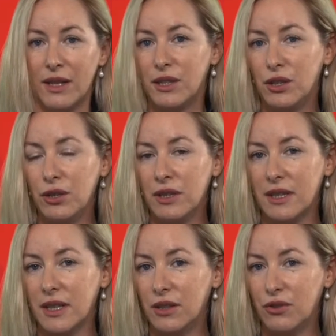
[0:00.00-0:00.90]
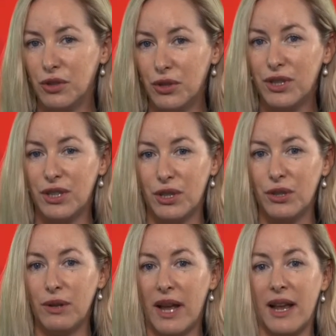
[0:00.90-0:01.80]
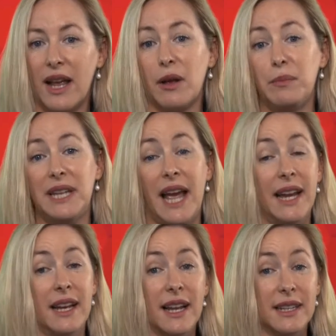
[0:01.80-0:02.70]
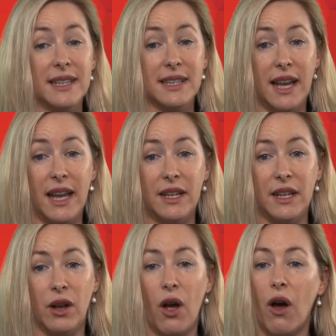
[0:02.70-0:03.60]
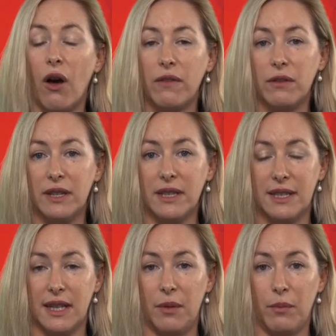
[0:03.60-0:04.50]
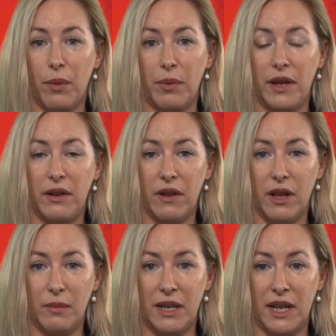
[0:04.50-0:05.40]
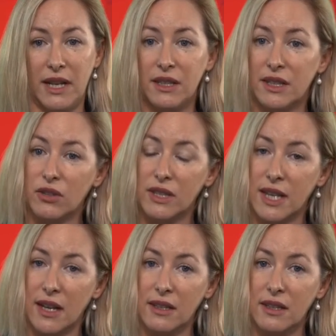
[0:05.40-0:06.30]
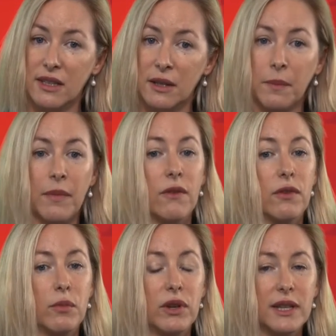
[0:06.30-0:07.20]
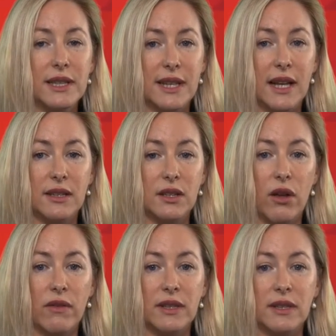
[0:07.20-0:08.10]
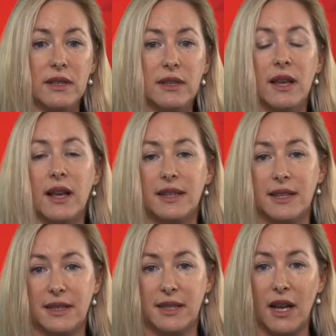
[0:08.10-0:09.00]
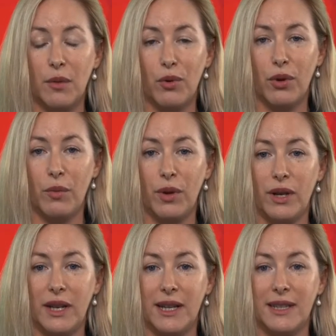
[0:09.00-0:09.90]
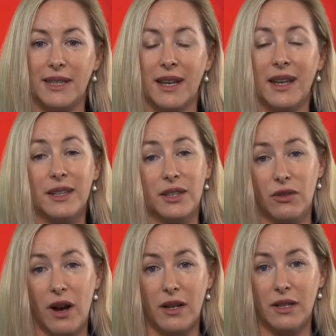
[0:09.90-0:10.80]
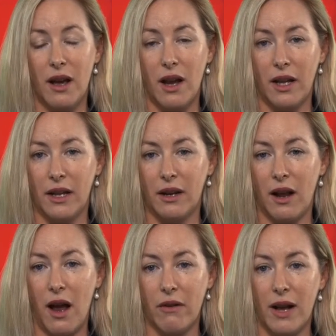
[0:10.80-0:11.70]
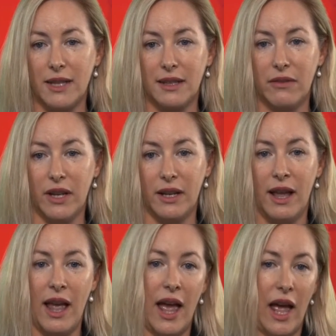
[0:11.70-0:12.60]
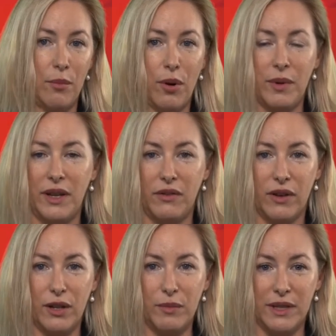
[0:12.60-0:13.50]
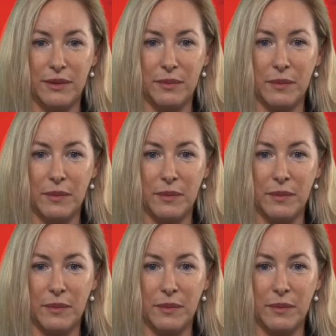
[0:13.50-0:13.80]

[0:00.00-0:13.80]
Students are introduced to and obtain an understanding of the real estate and property development industry sectors, from real estate services, sustainable communities, strata titling and high-rise living, and property development.